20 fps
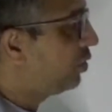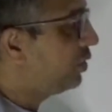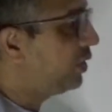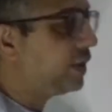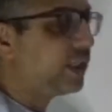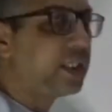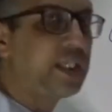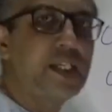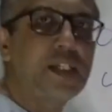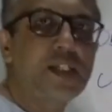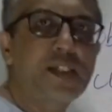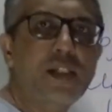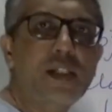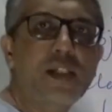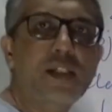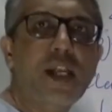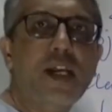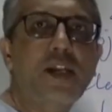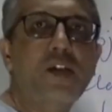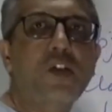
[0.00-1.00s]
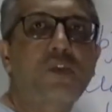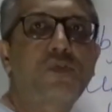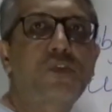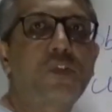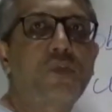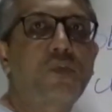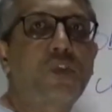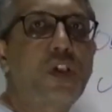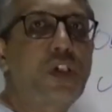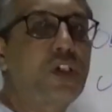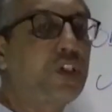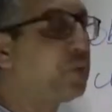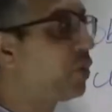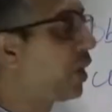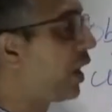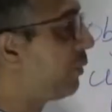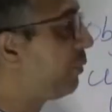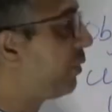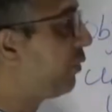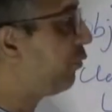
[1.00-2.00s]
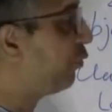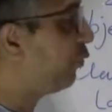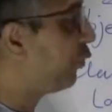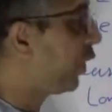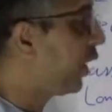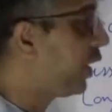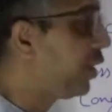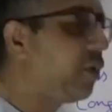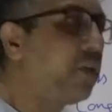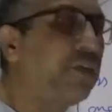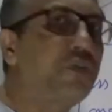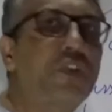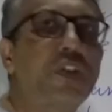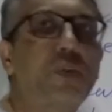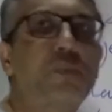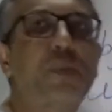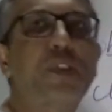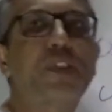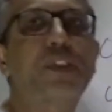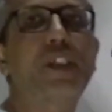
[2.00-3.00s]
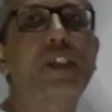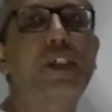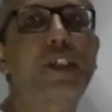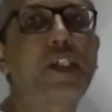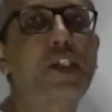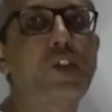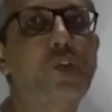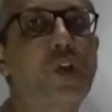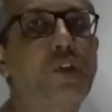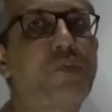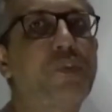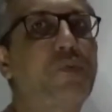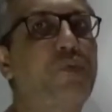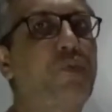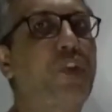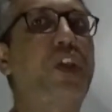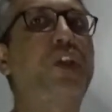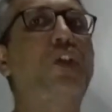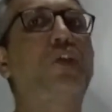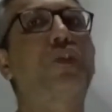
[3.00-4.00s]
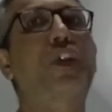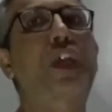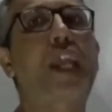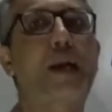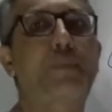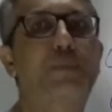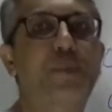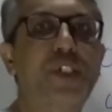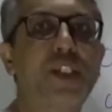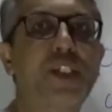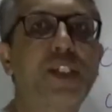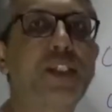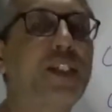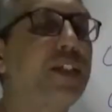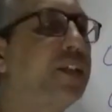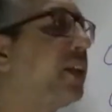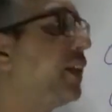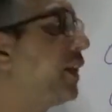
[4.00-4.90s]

on the relational side of the world, you have a way of representing, you have a way of capturing